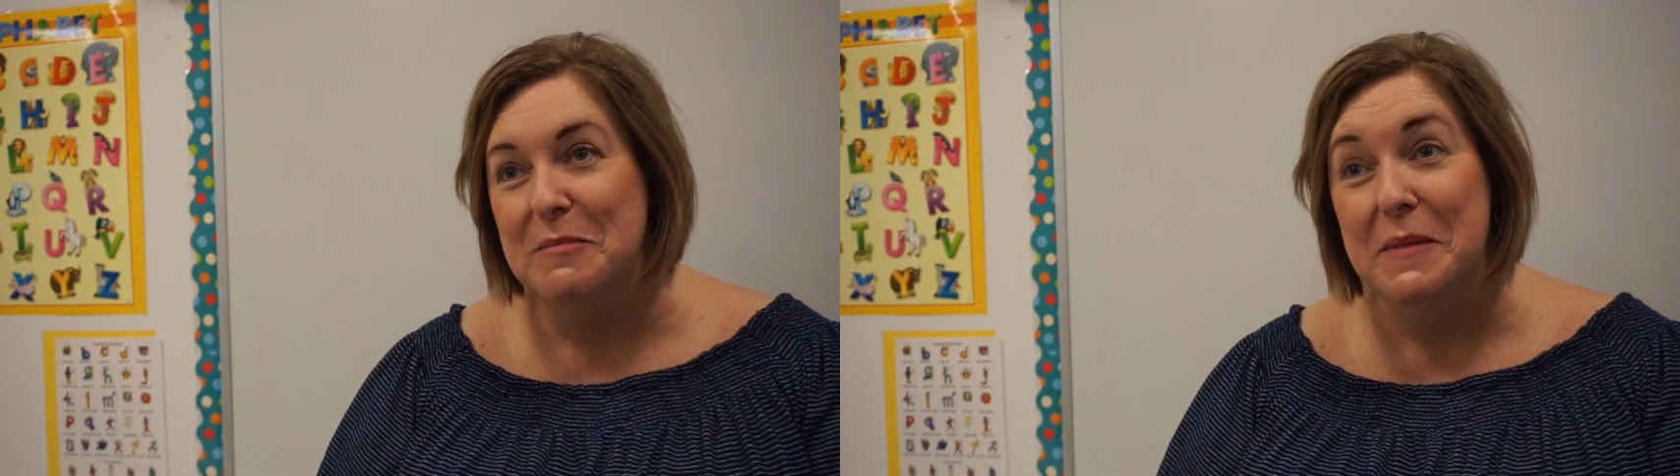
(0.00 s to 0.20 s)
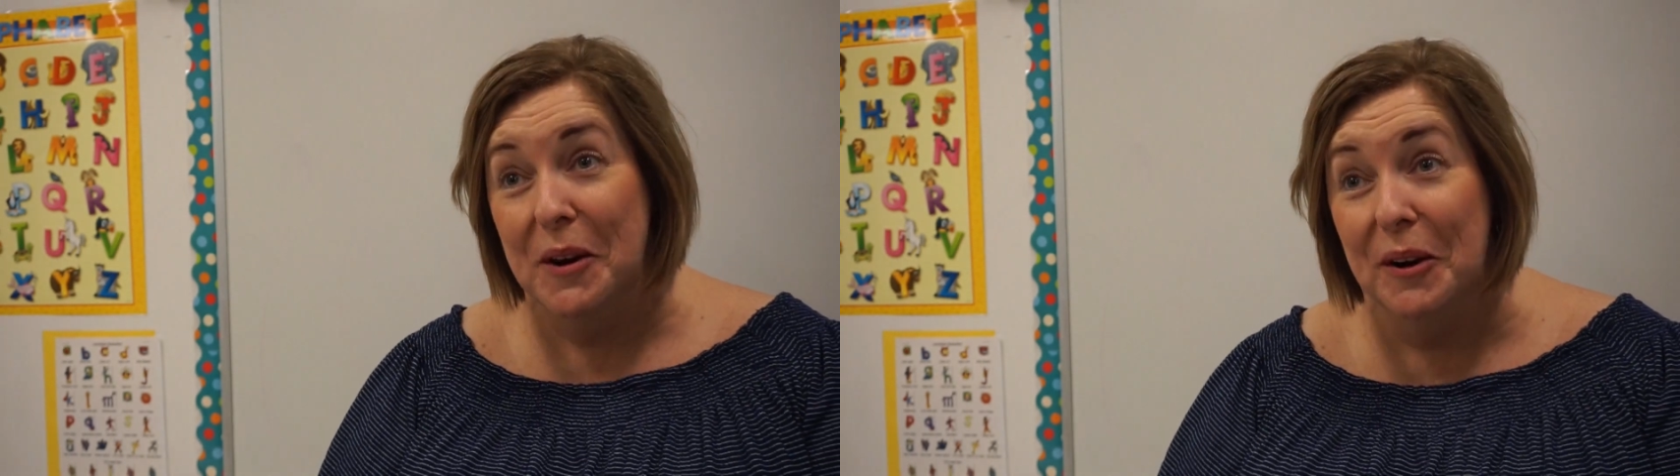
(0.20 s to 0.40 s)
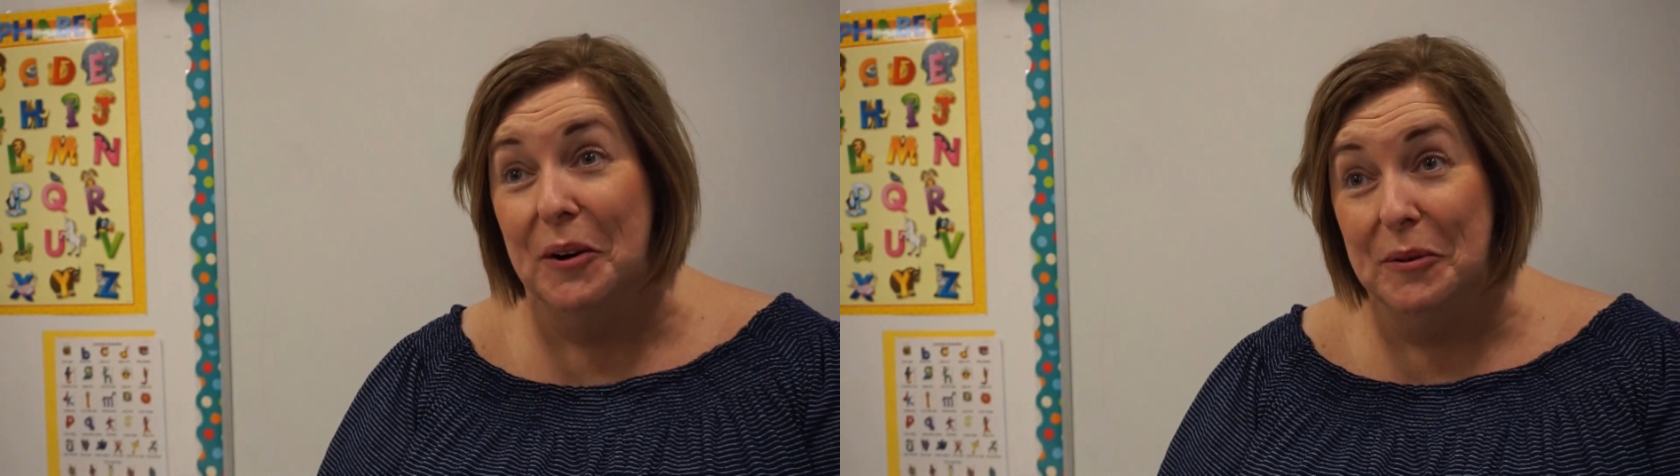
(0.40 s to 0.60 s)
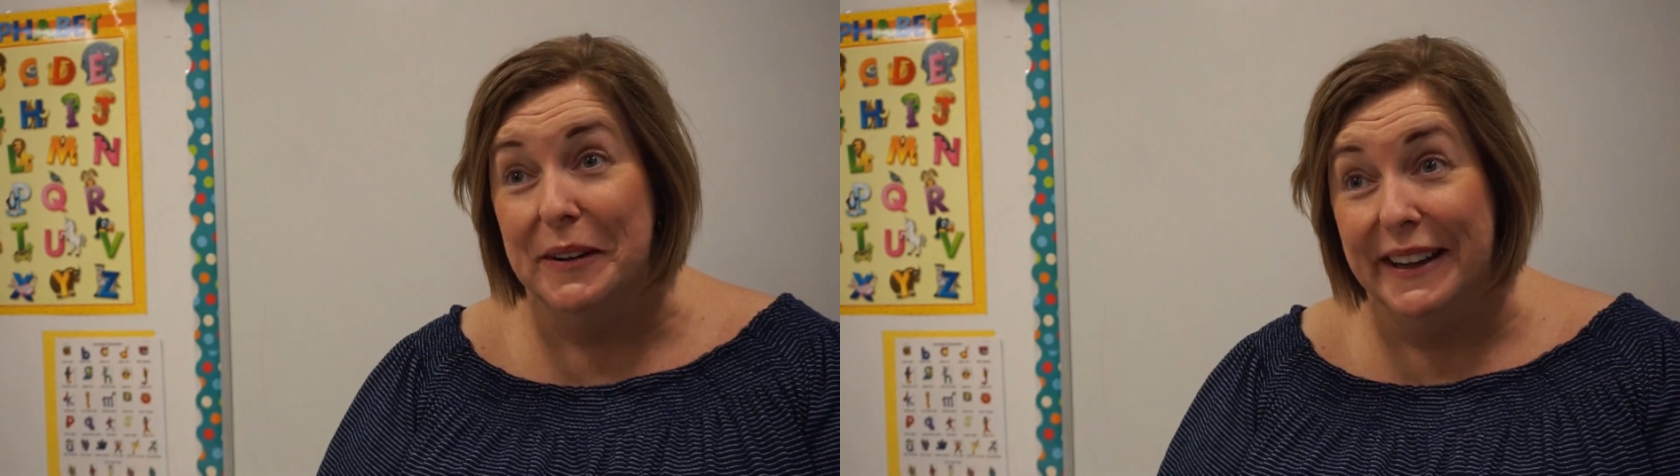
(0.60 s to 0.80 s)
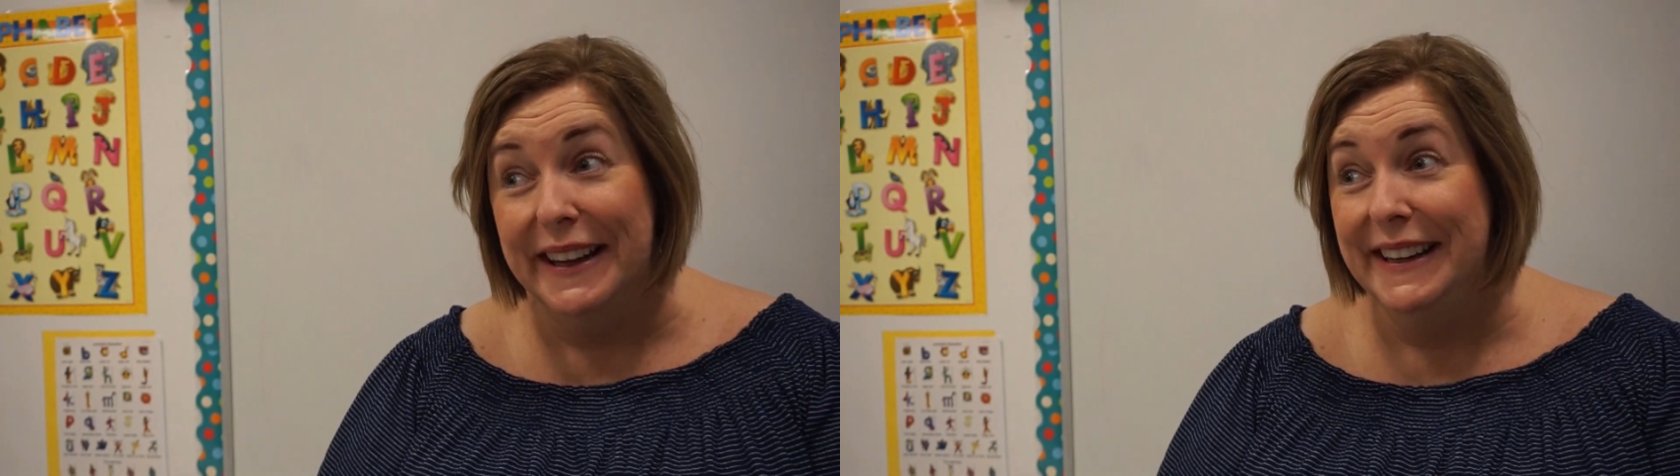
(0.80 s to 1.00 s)
a miracle,
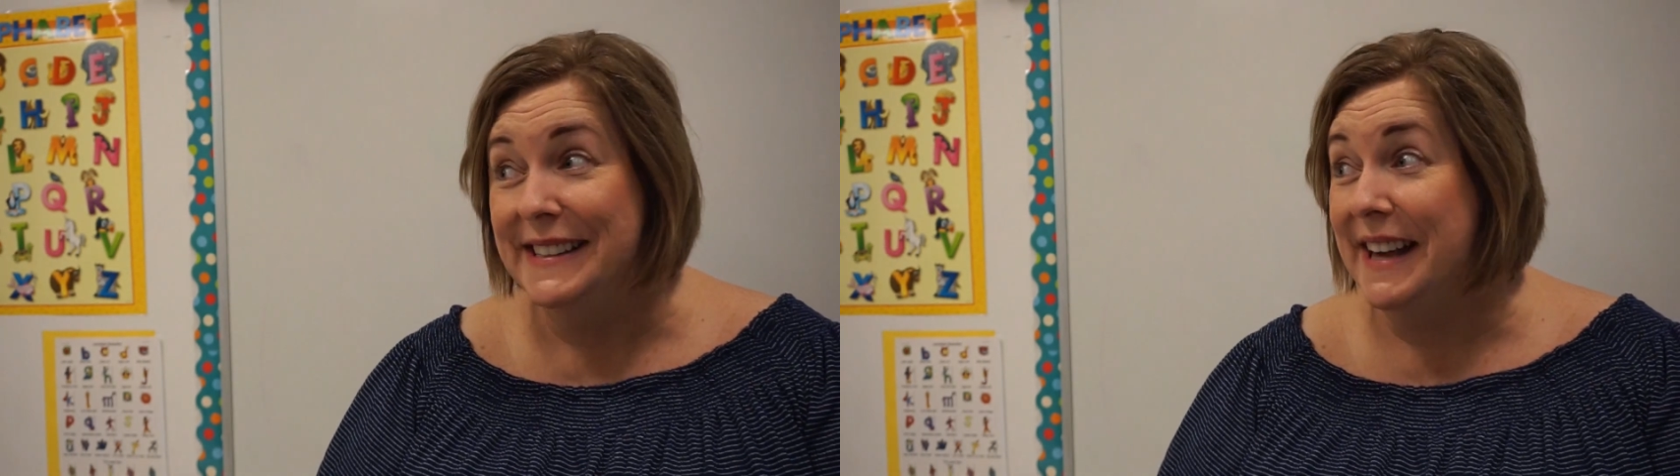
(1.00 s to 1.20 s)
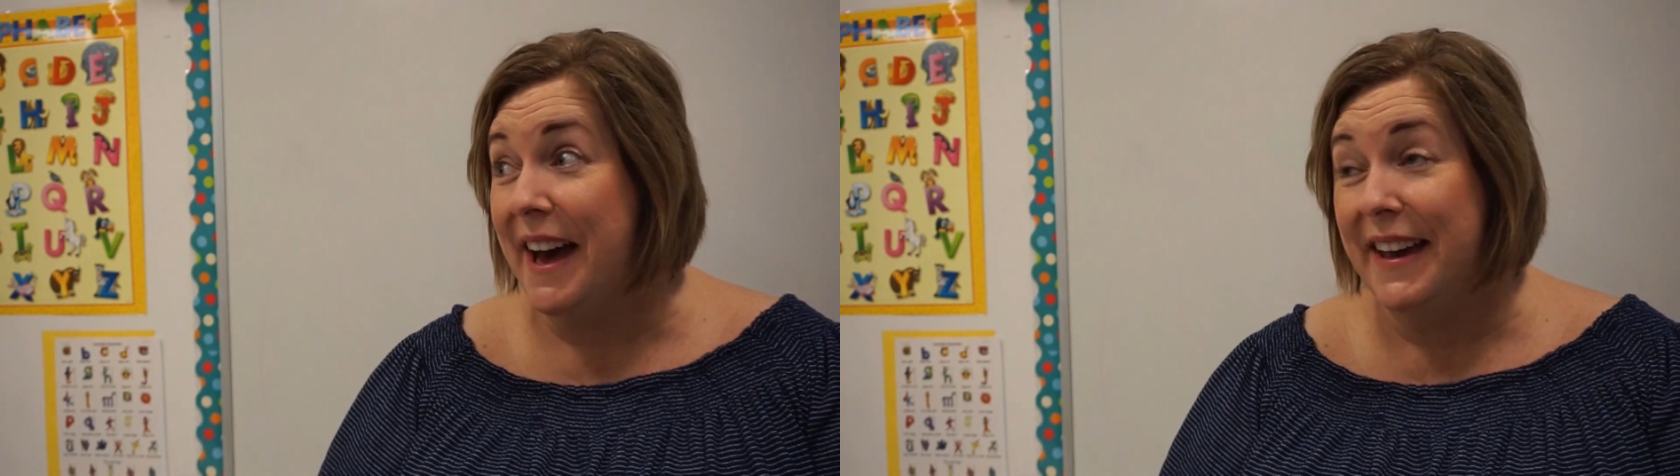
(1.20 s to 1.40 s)
really, because